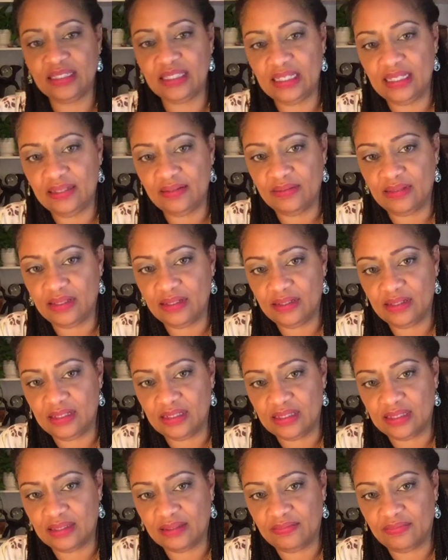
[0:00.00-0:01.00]
See,
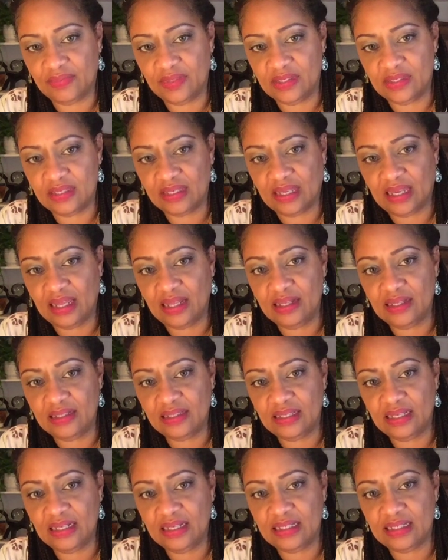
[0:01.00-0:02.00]
the
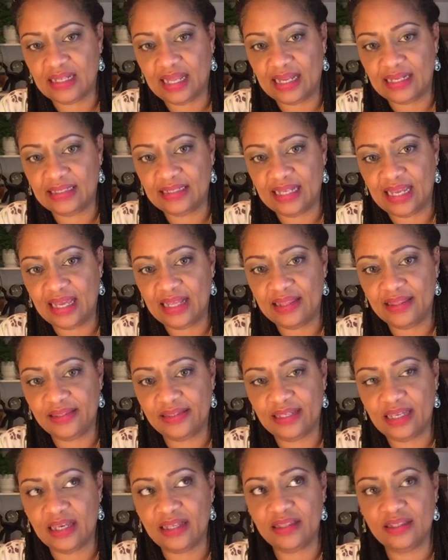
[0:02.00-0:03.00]
skeleton is like death.
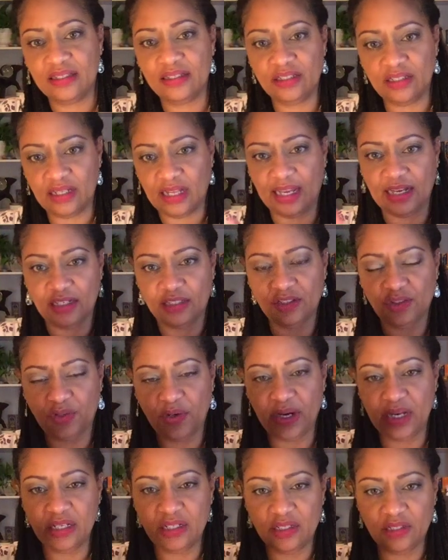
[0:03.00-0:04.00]
Death is like
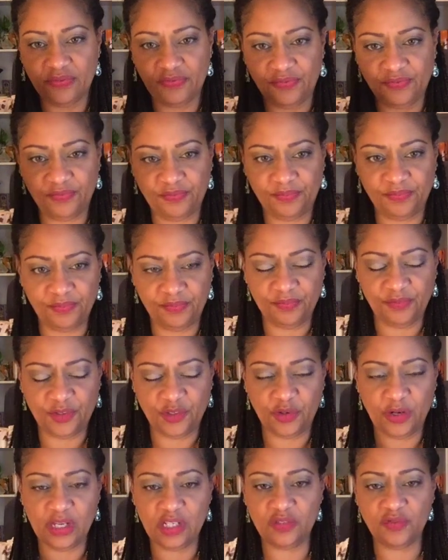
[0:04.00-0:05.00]

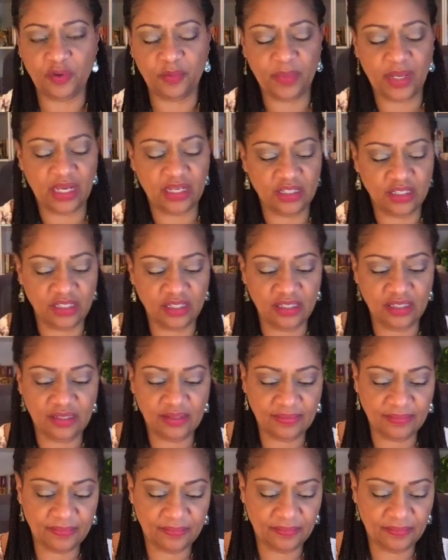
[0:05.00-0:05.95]
transformation.